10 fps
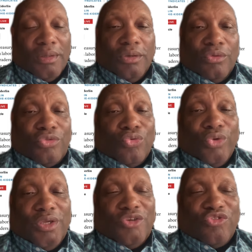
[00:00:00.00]
the
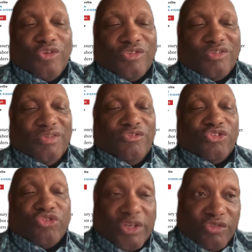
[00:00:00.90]
two-year
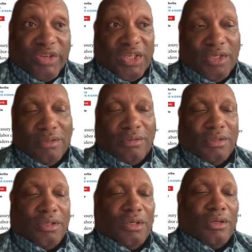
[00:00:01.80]
treasury yield
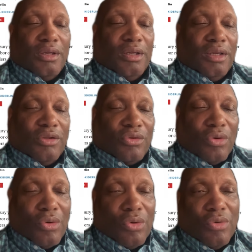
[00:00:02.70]
is
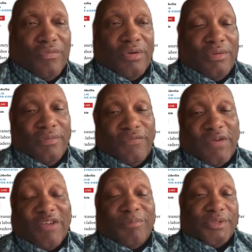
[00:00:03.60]
over
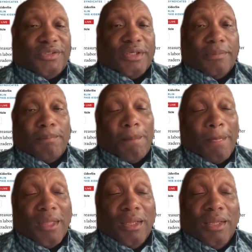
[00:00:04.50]
5%.
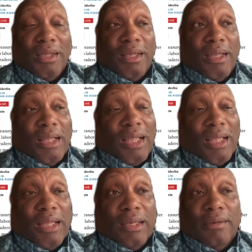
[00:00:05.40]

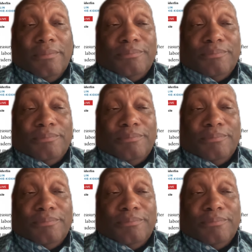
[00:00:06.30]
And